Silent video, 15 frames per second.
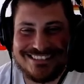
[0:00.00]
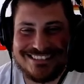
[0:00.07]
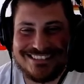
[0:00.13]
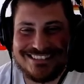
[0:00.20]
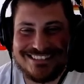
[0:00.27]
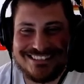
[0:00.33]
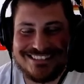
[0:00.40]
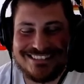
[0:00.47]

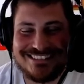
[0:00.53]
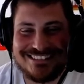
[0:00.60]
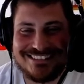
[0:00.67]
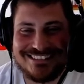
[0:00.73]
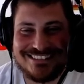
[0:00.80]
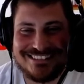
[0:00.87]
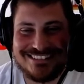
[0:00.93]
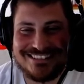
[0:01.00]

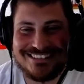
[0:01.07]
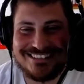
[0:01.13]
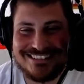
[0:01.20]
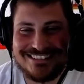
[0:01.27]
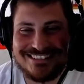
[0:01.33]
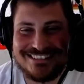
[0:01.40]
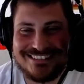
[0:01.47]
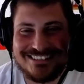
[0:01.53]

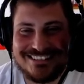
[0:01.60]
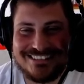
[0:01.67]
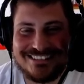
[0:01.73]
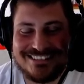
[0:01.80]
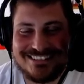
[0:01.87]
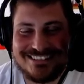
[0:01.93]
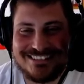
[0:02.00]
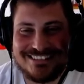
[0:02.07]

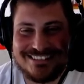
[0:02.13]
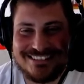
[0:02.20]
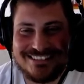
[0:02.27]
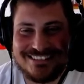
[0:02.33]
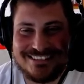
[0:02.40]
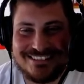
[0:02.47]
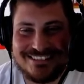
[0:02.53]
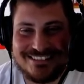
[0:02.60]

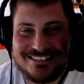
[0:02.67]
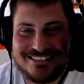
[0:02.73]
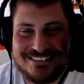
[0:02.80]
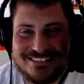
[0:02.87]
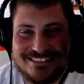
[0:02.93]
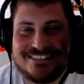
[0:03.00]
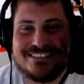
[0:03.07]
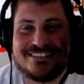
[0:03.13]

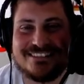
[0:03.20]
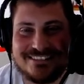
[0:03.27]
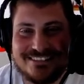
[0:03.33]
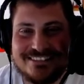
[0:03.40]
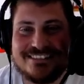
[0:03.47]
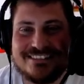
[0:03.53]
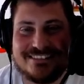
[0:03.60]
The person shown says nothing.